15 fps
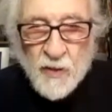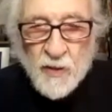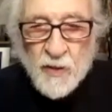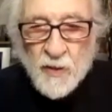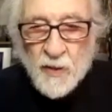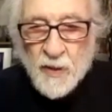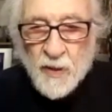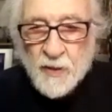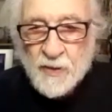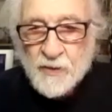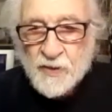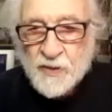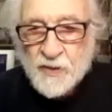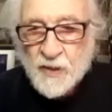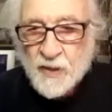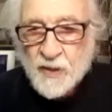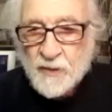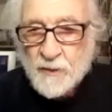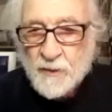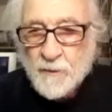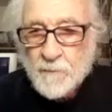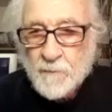And he said,
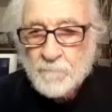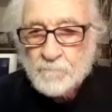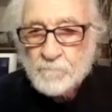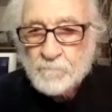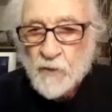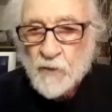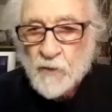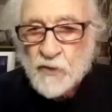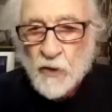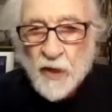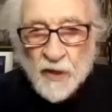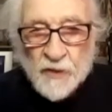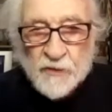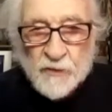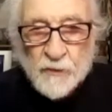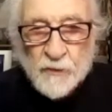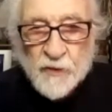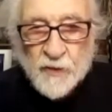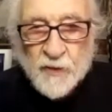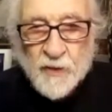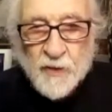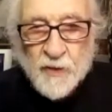"So how you doing?"
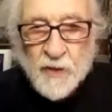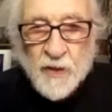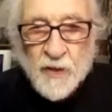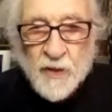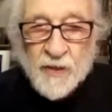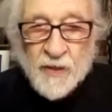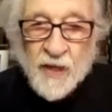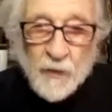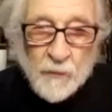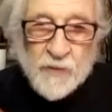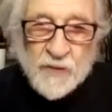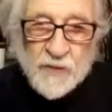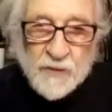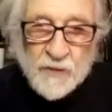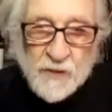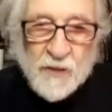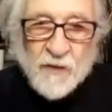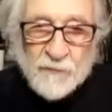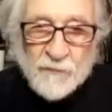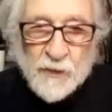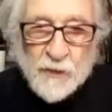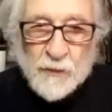And that was good enough
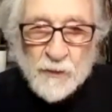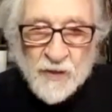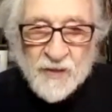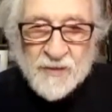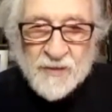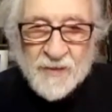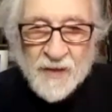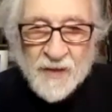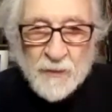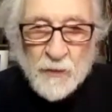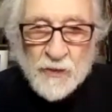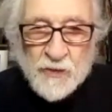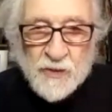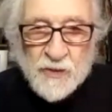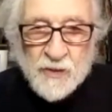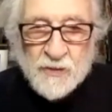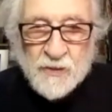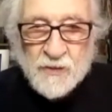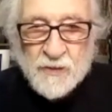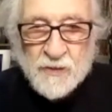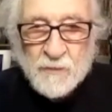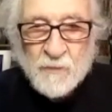cue. And I launched into
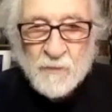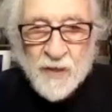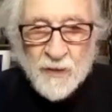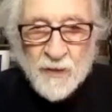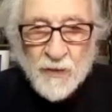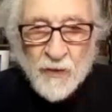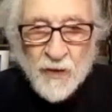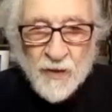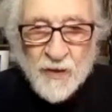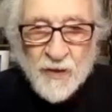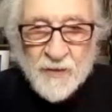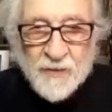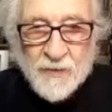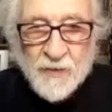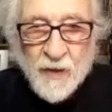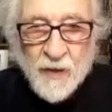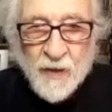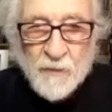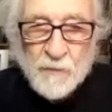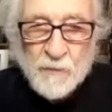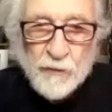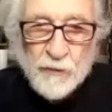the monologue. And I'm
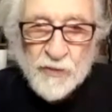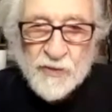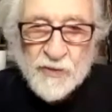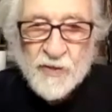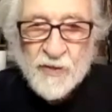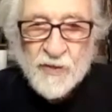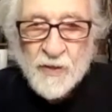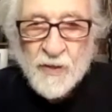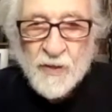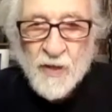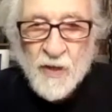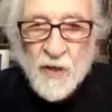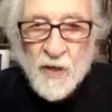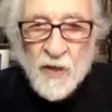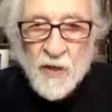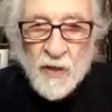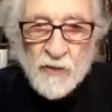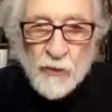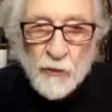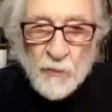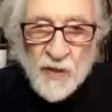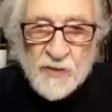in prison, and 2
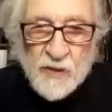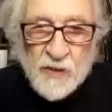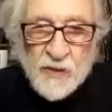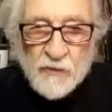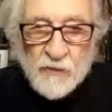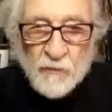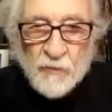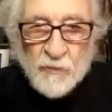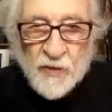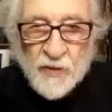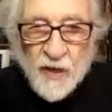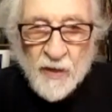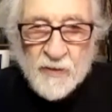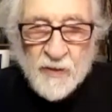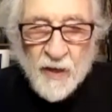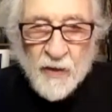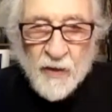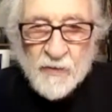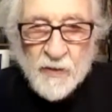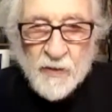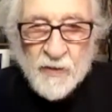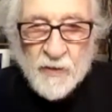of my teeth have been knocked out,
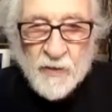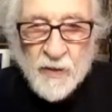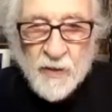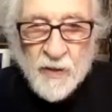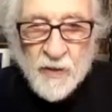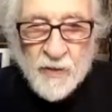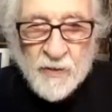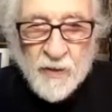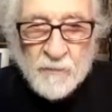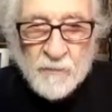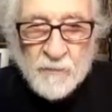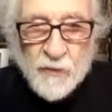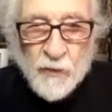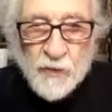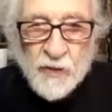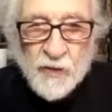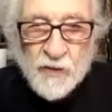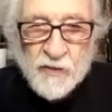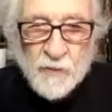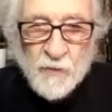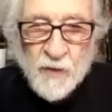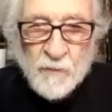and I'm talking to
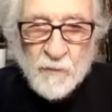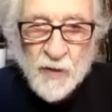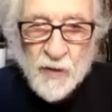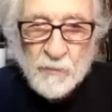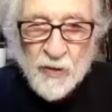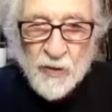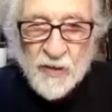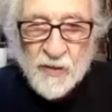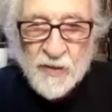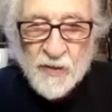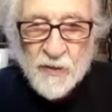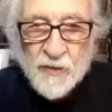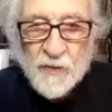my buddy, you know.